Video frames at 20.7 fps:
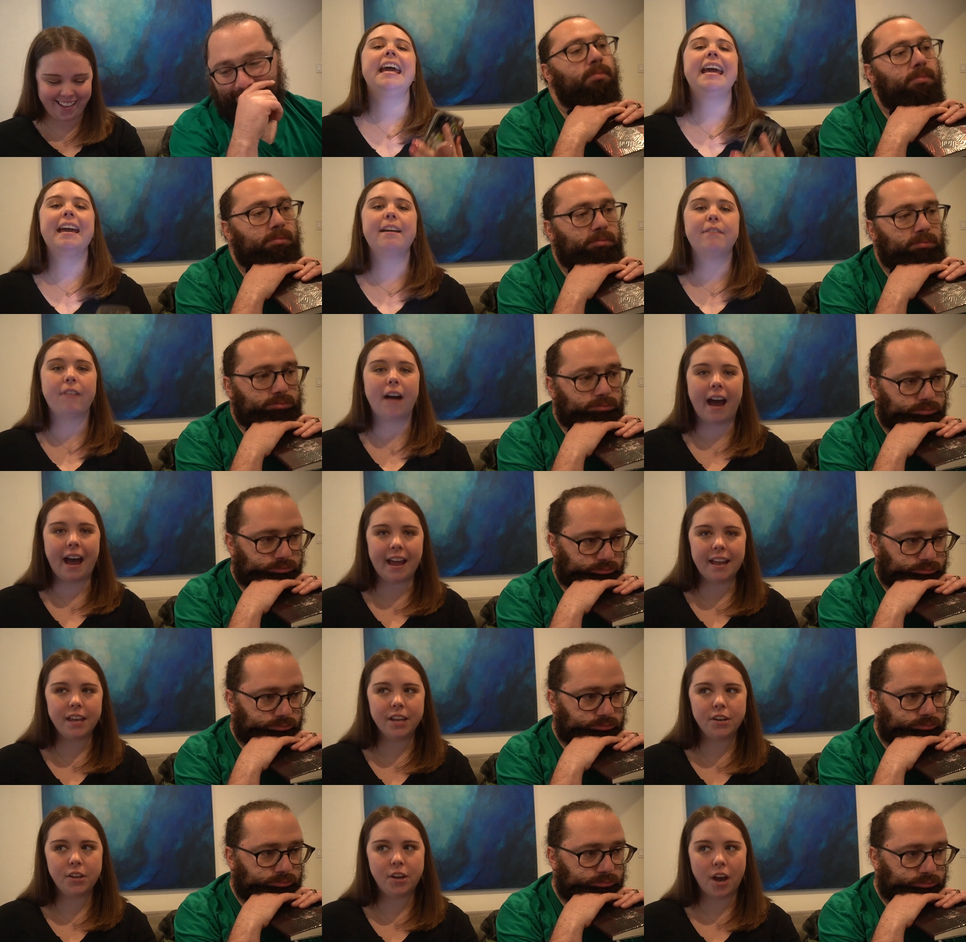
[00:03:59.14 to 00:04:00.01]
Speaker 1: If I
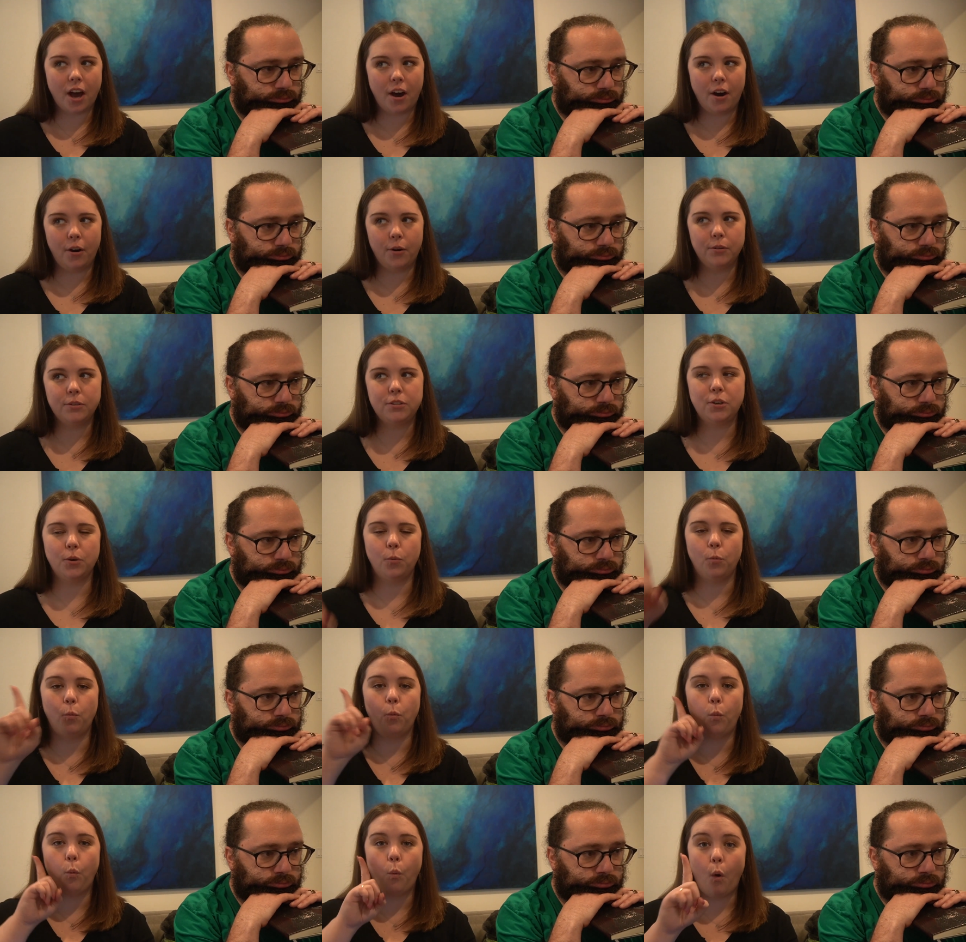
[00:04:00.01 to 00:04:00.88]
could go to
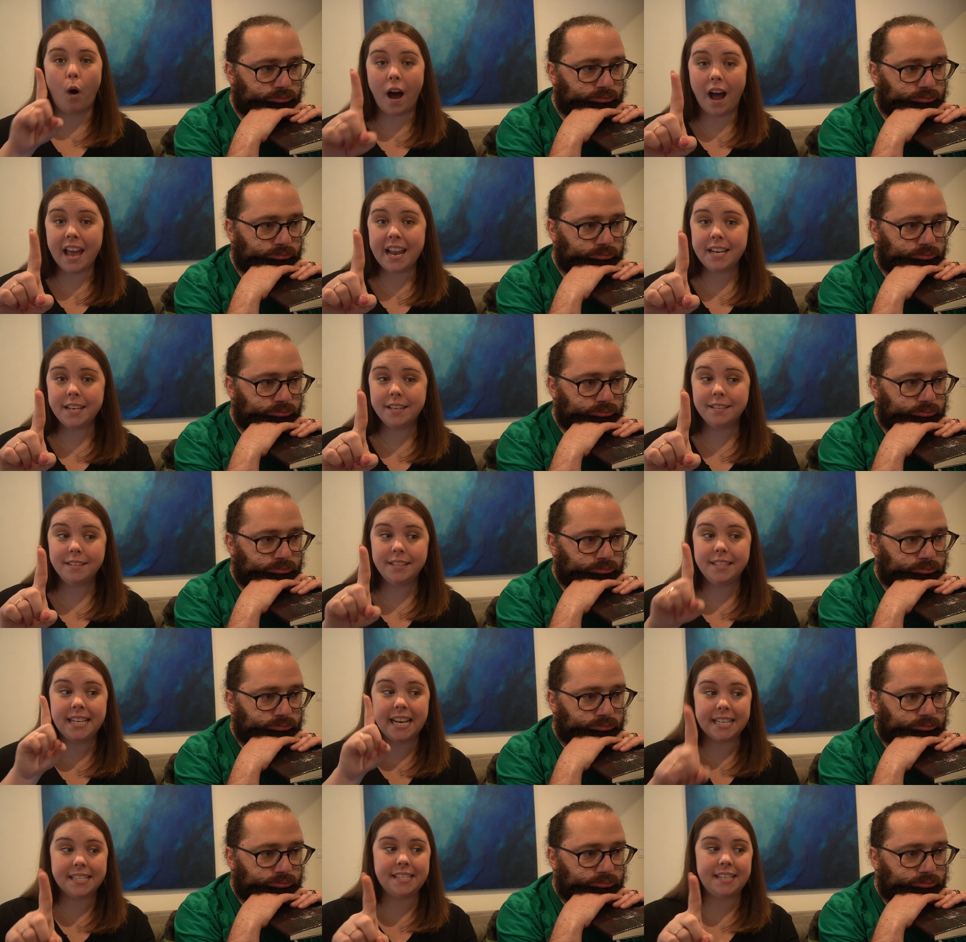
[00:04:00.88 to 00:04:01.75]
one
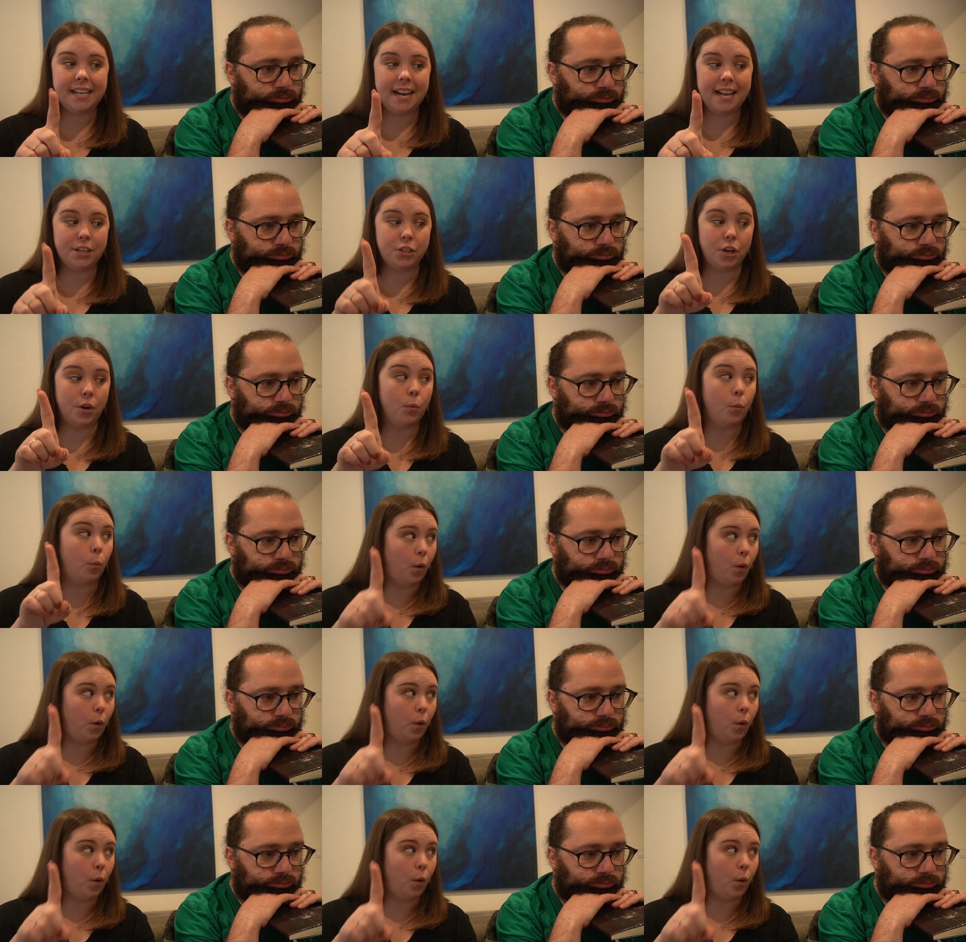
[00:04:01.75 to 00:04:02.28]
destination